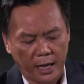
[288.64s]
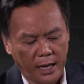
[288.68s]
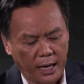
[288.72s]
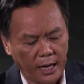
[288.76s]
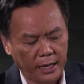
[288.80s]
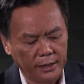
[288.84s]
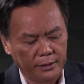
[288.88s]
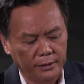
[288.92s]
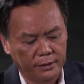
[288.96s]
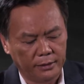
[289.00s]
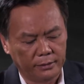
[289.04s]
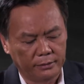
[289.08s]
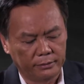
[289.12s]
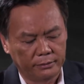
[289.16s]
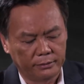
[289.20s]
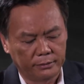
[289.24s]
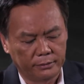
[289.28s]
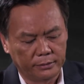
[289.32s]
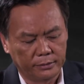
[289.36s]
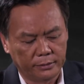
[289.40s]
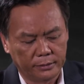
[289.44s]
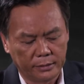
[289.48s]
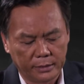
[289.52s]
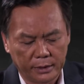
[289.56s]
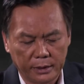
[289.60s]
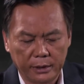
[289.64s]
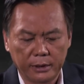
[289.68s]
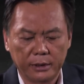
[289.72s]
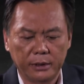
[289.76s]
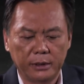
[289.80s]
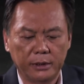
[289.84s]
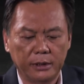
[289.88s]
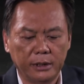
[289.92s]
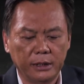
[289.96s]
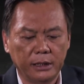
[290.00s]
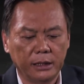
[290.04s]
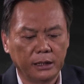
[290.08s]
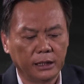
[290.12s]
And
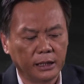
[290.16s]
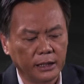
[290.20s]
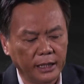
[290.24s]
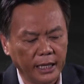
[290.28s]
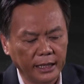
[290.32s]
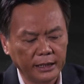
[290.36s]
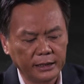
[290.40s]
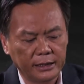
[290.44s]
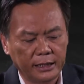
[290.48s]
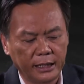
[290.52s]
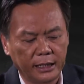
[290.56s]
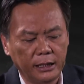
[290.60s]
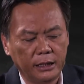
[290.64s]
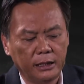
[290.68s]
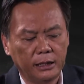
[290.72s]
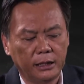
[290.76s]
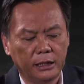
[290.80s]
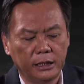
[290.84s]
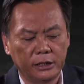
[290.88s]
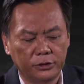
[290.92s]
the next thing